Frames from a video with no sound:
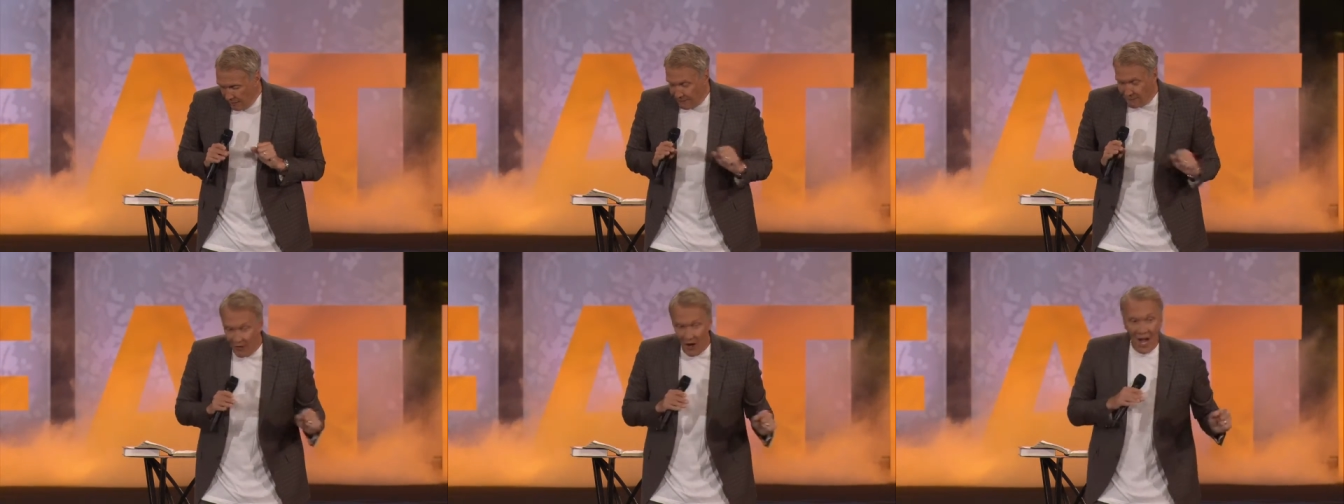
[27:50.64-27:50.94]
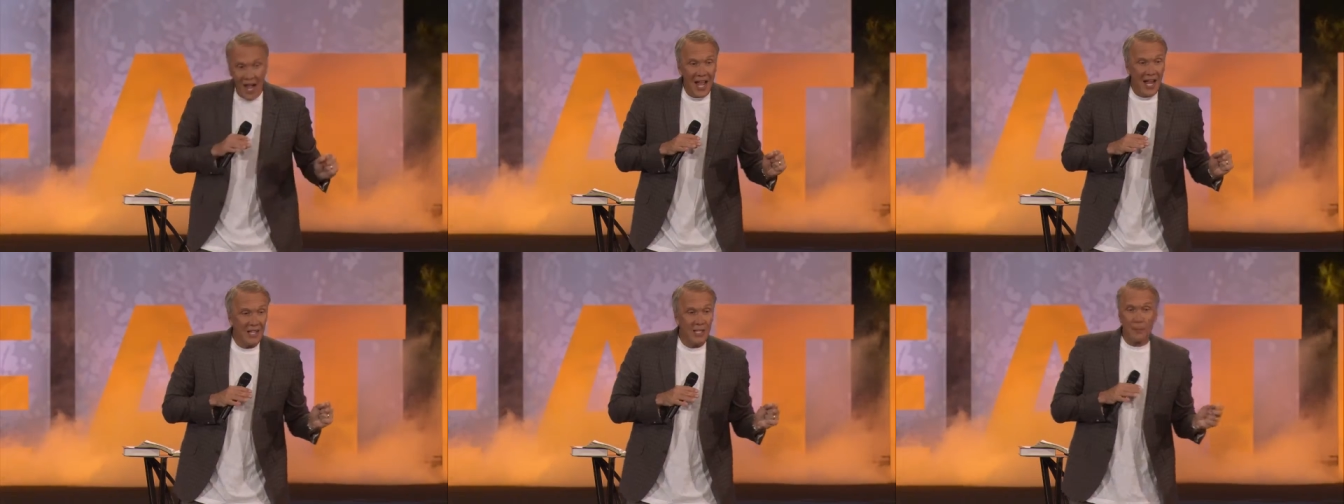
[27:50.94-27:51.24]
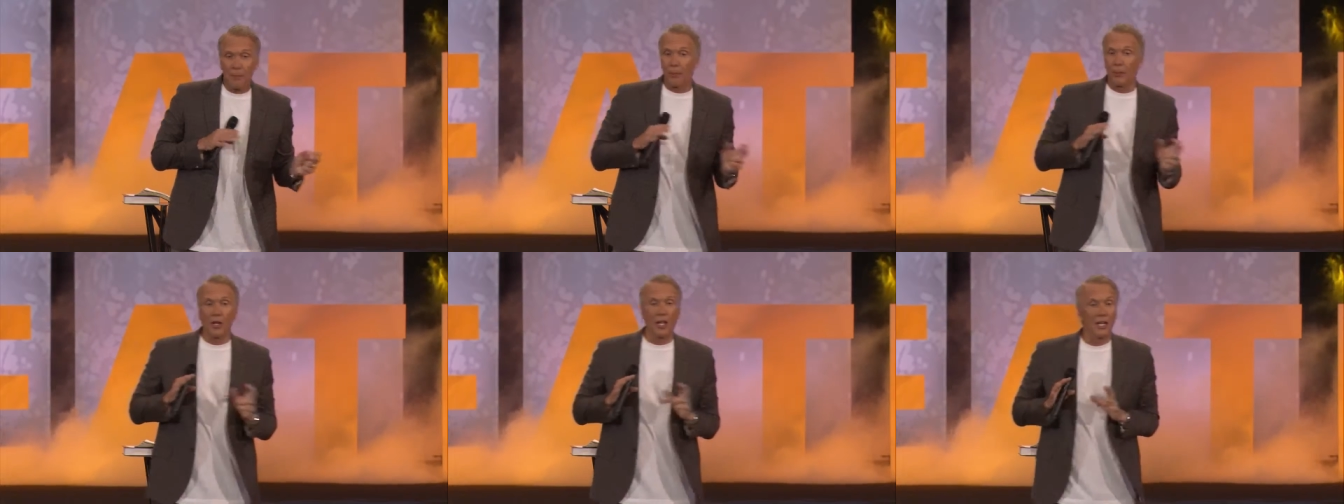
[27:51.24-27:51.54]
find a
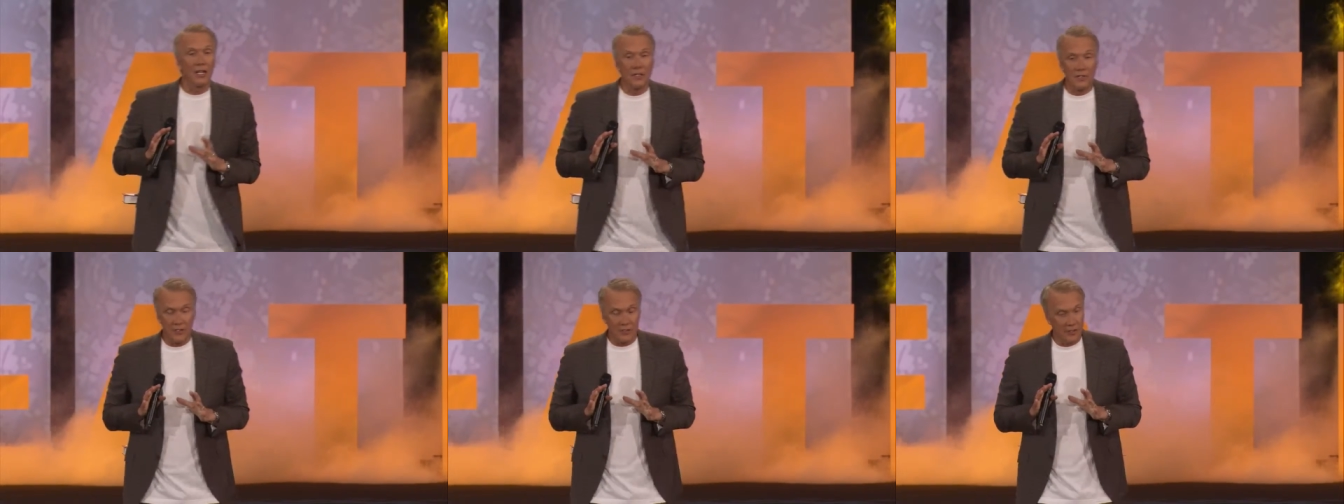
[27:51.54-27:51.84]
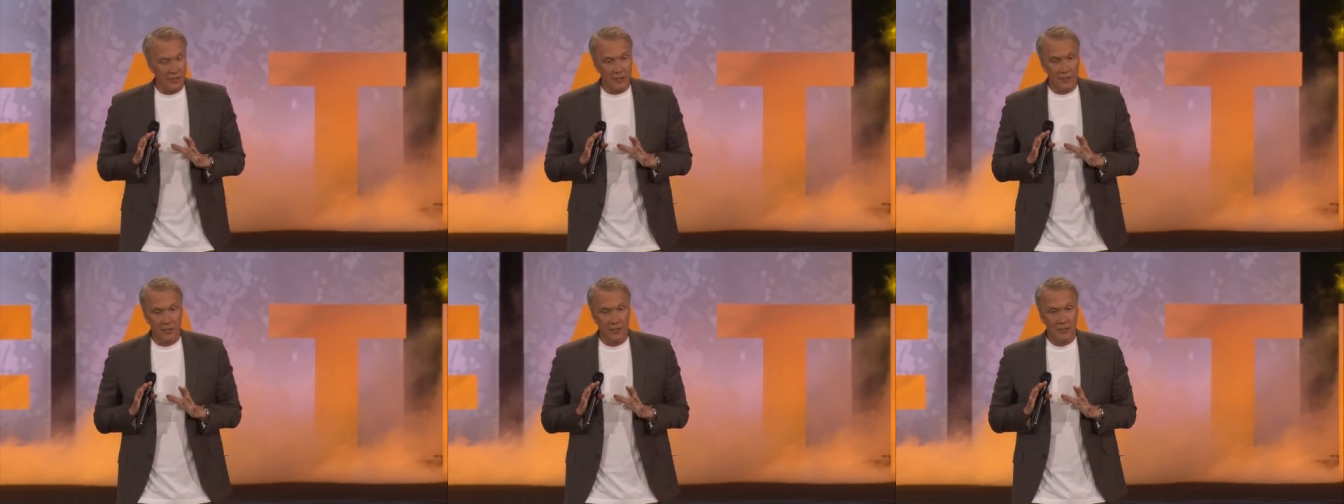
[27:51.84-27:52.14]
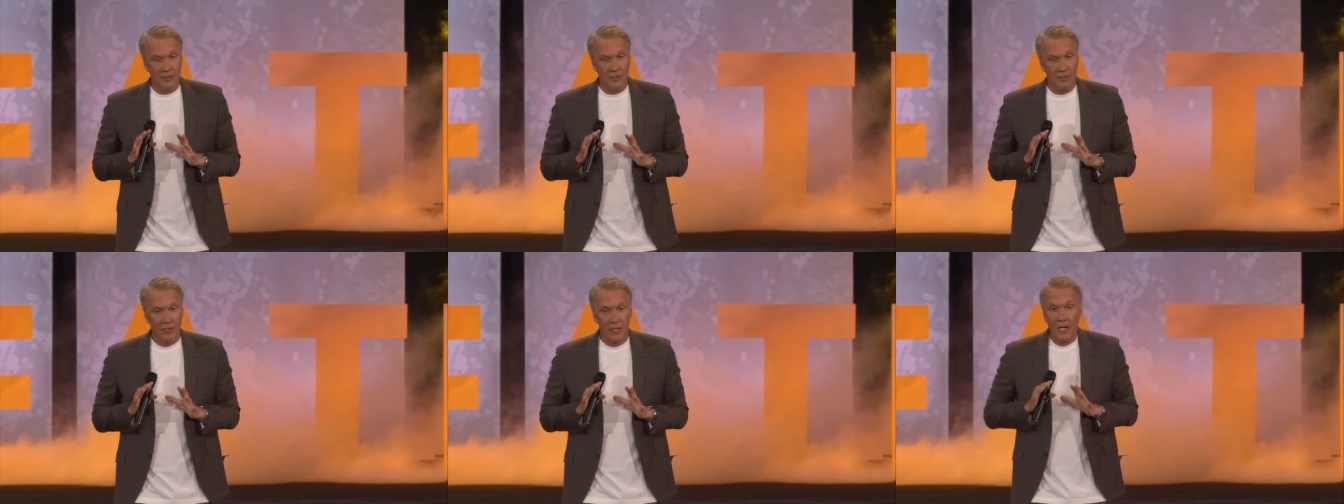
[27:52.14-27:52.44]
place
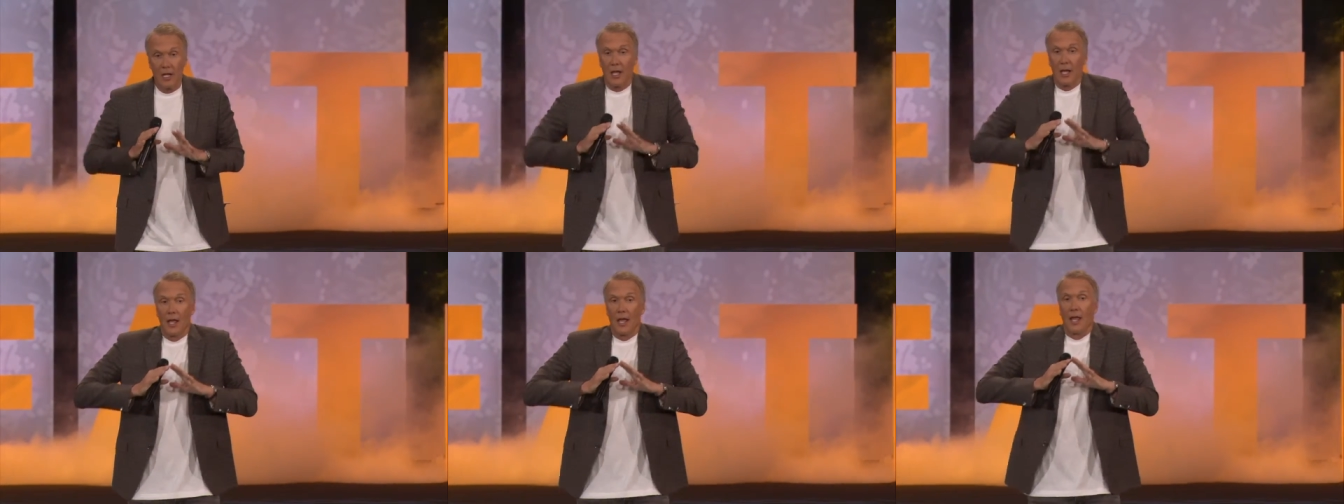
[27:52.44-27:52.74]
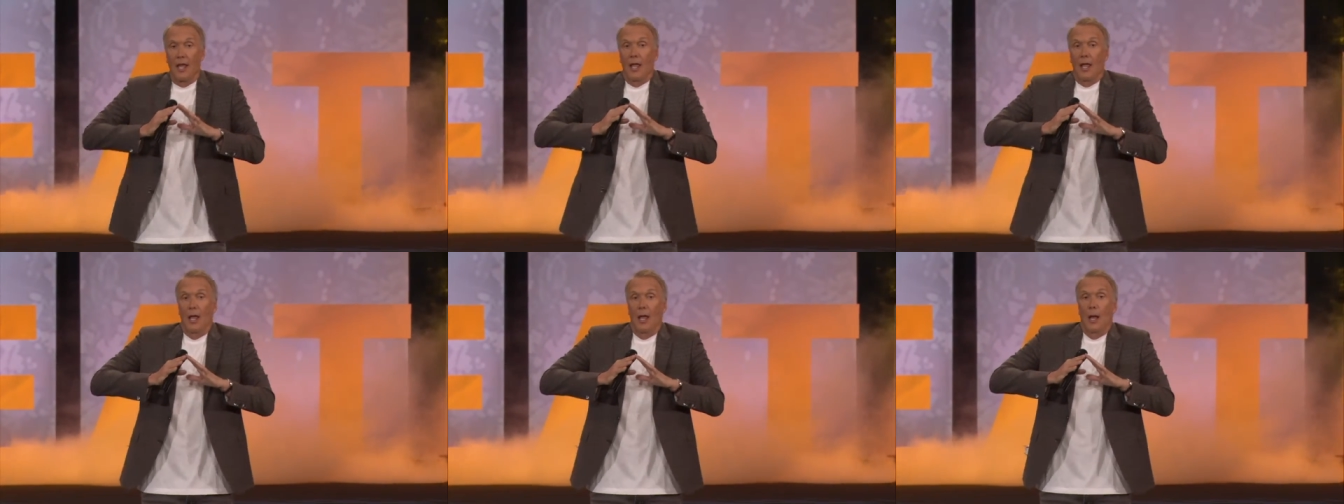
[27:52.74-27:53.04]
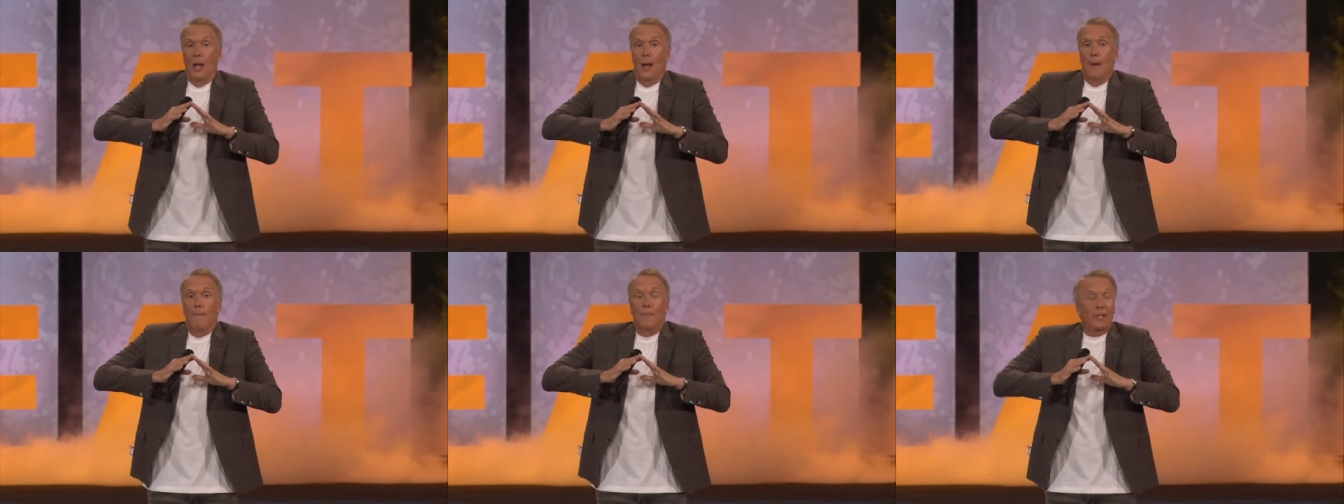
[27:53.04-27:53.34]

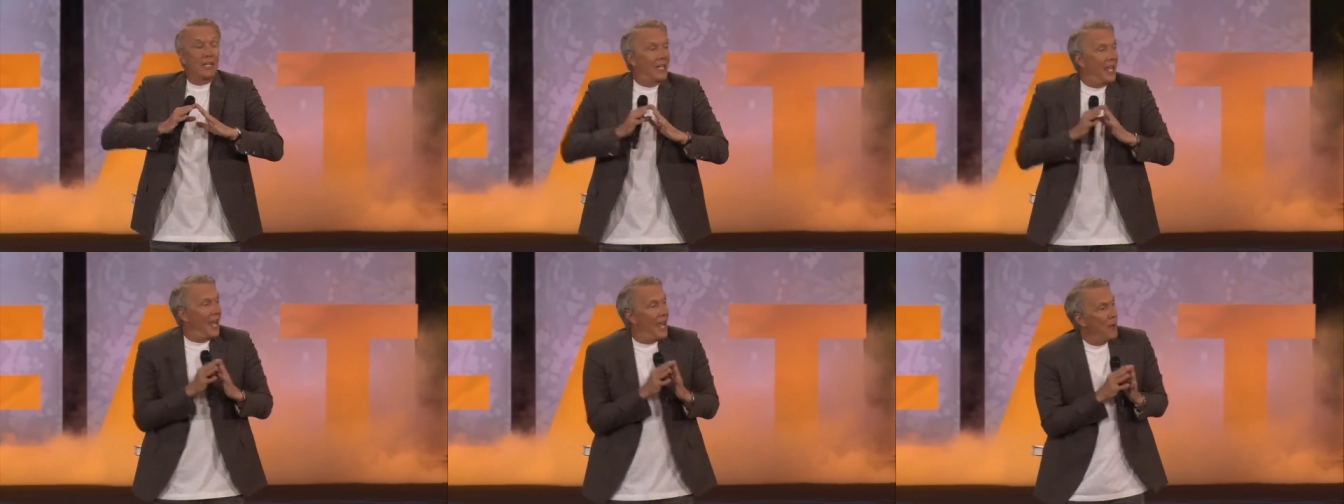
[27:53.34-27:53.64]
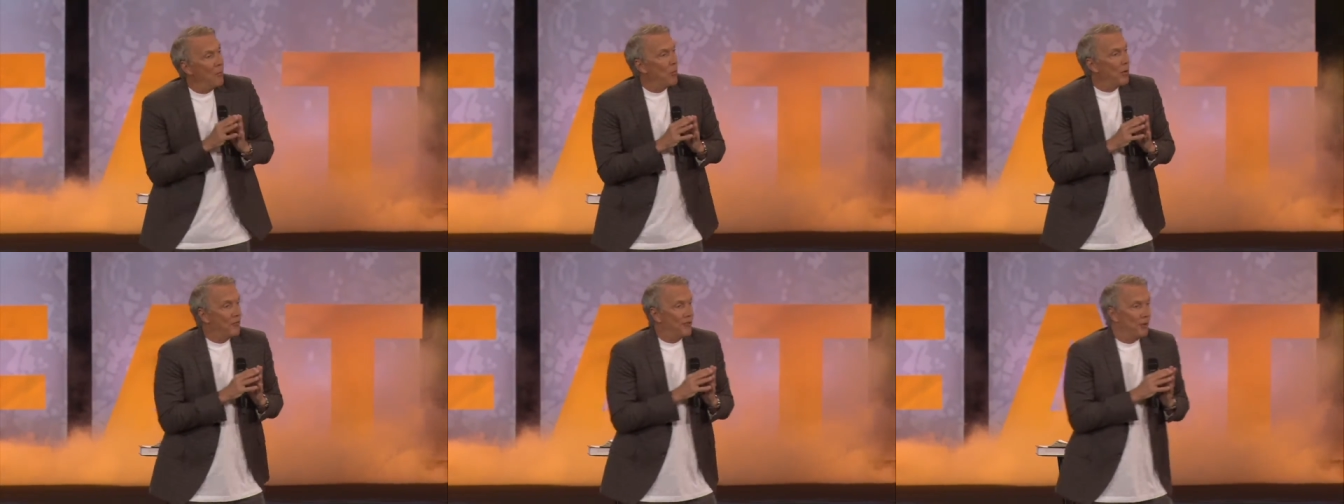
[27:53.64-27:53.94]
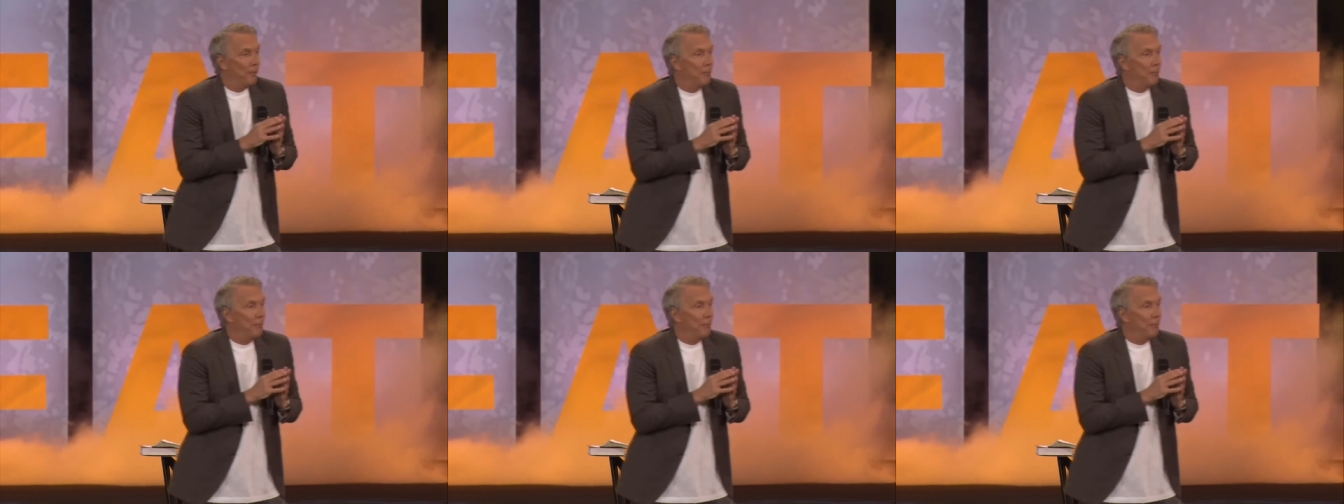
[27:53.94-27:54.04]
begin with